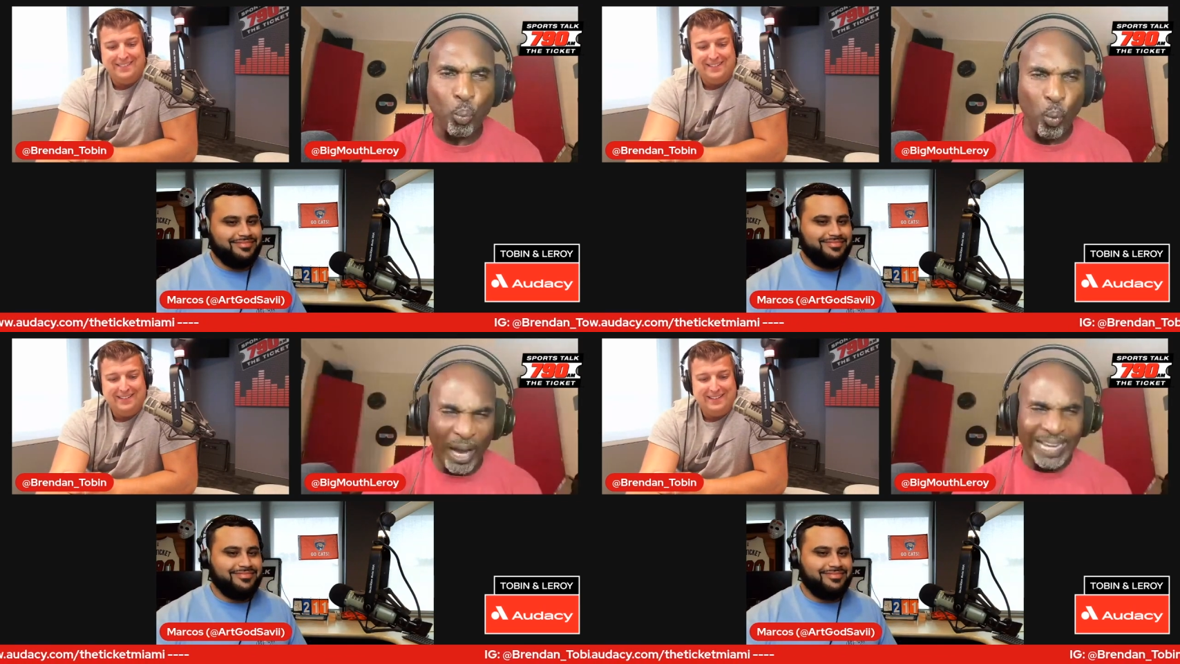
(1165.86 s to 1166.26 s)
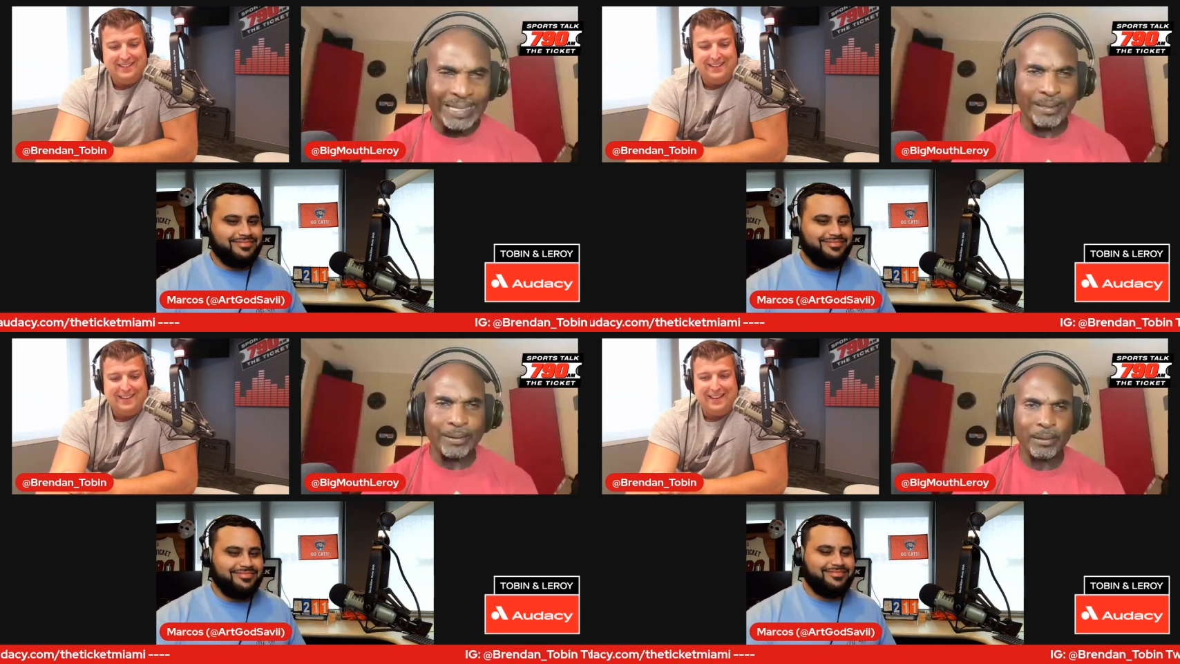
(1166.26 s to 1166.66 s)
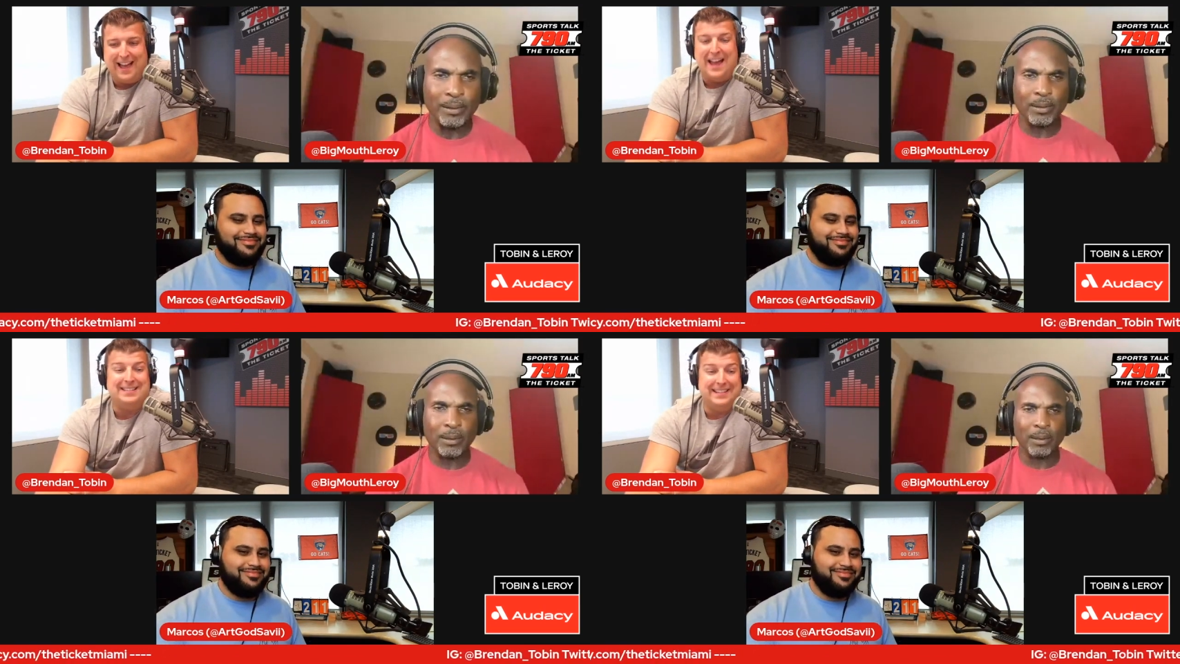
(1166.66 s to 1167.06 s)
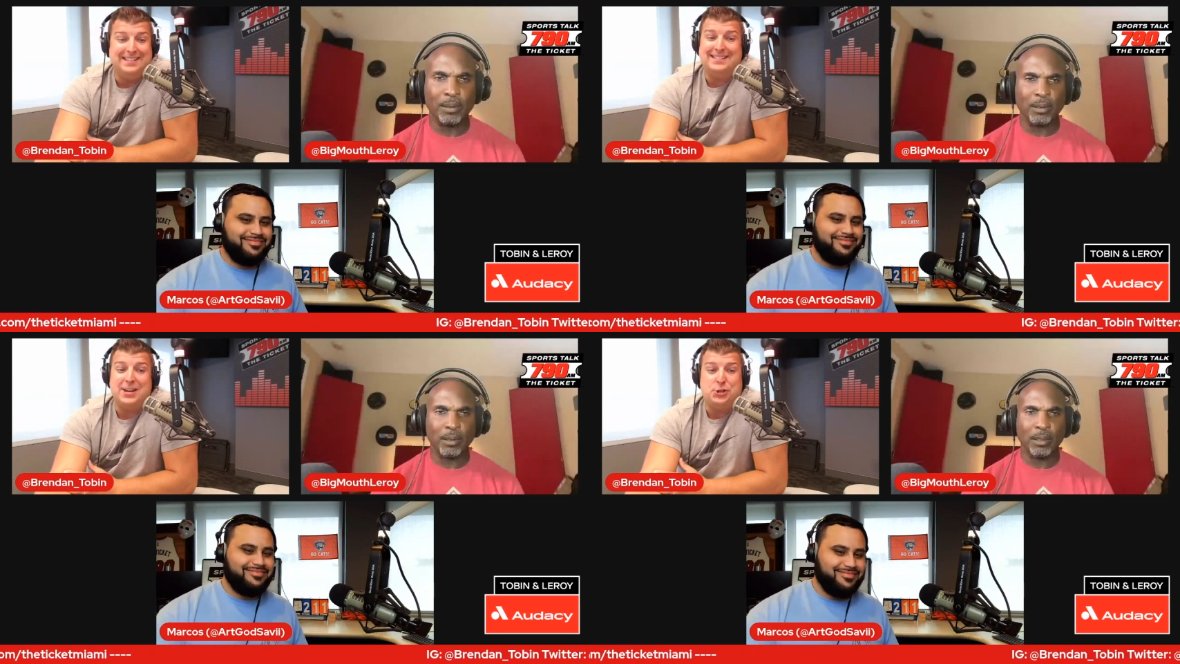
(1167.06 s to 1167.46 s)
Speaker 1: wait. I didn't
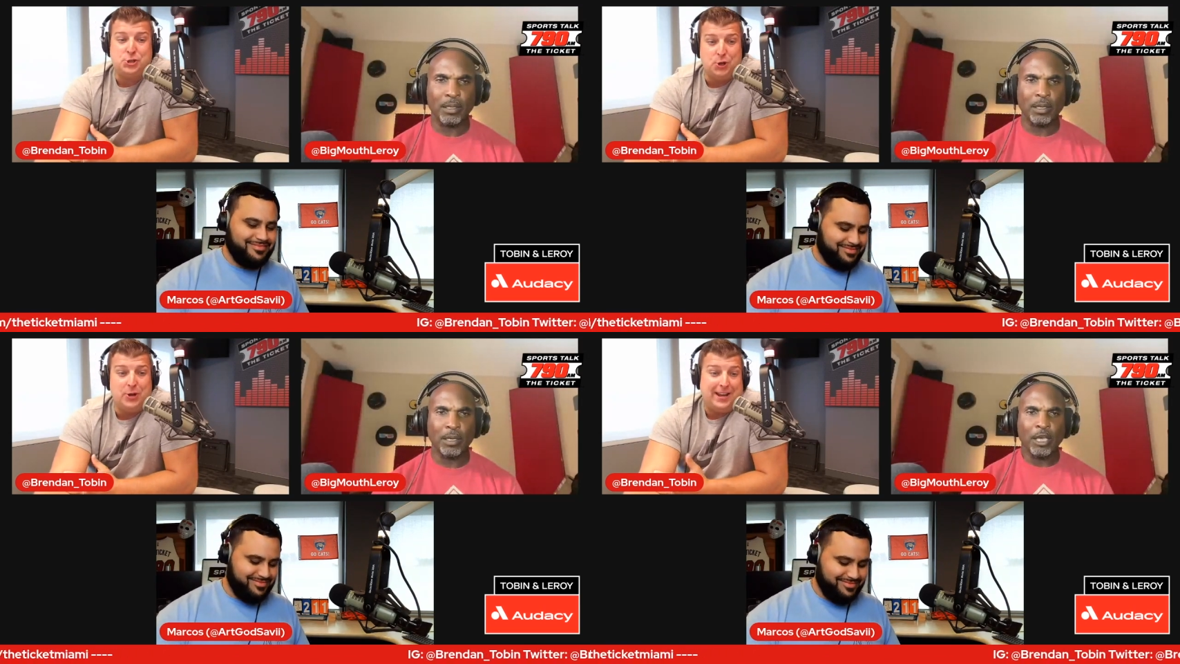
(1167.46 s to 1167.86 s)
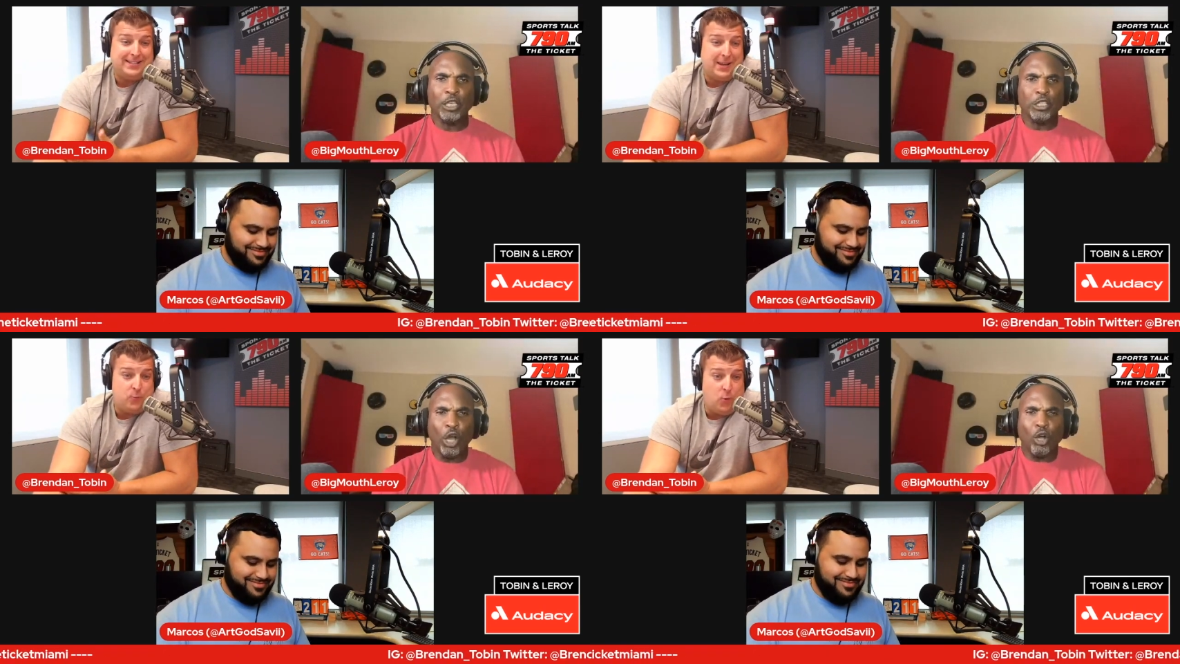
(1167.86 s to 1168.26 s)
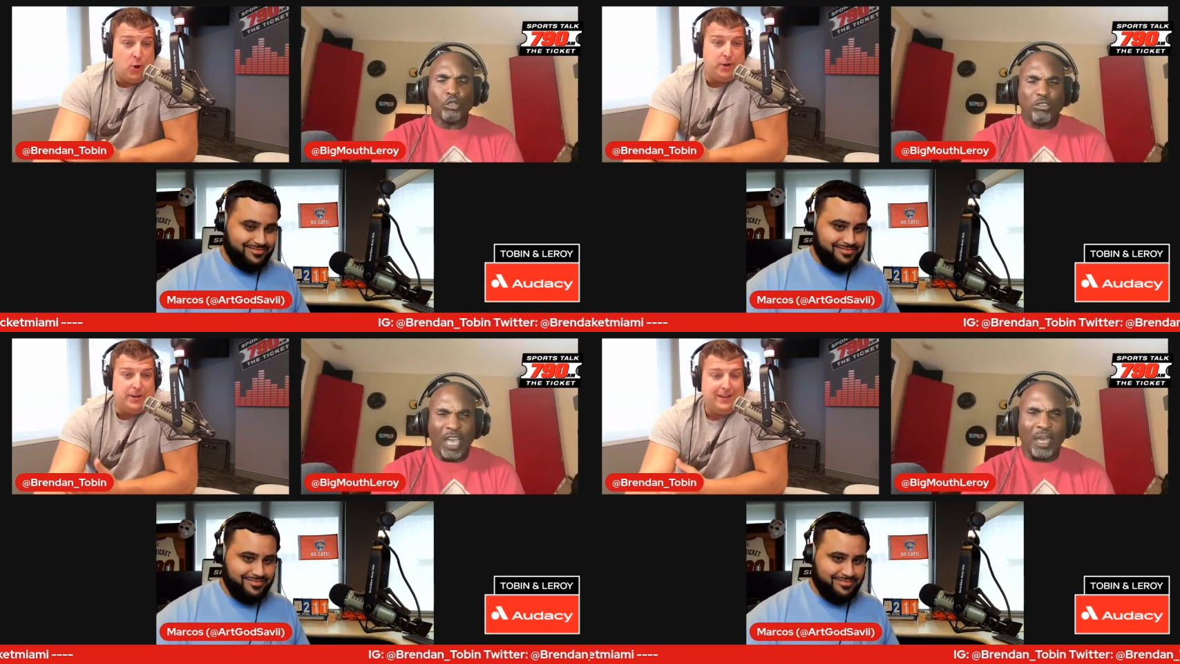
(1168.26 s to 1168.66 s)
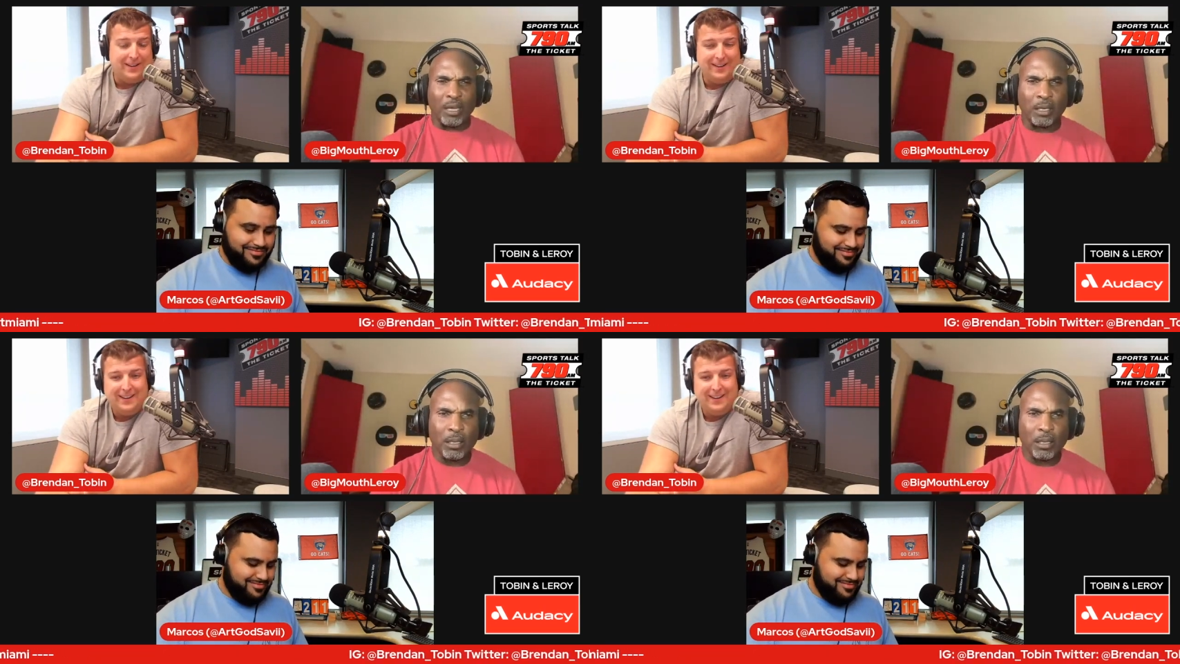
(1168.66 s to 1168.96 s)
say should. I said you would. Did.